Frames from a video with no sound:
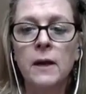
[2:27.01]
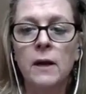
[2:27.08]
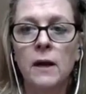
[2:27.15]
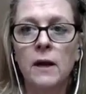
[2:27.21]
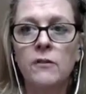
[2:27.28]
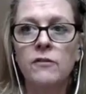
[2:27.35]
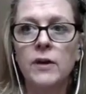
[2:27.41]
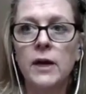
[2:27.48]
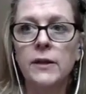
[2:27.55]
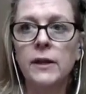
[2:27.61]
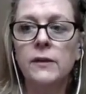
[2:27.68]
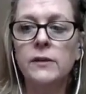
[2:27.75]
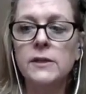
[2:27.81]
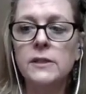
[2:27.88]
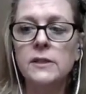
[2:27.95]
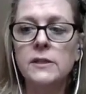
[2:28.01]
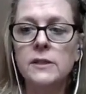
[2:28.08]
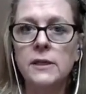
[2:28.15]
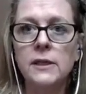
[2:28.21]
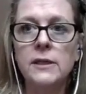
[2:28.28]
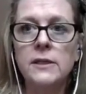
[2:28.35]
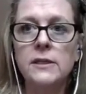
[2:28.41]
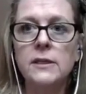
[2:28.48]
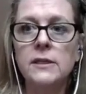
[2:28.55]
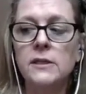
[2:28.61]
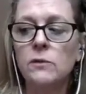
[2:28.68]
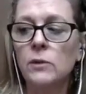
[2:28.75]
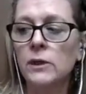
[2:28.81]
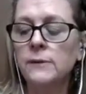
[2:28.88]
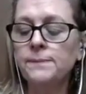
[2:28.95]
I find that this is the
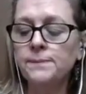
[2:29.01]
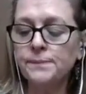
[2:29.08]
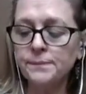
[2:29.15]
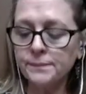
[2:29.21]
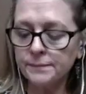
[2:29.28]
easiest one.